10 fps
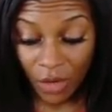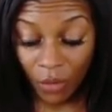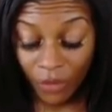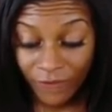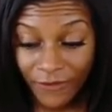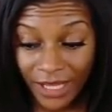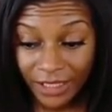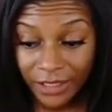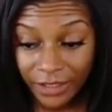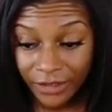or to
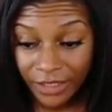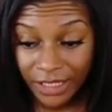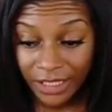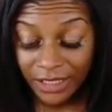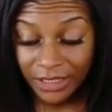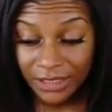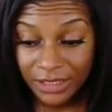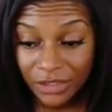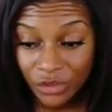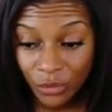find clarity in this
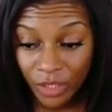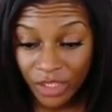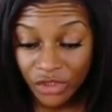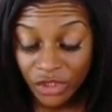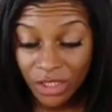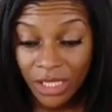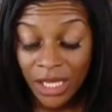situation,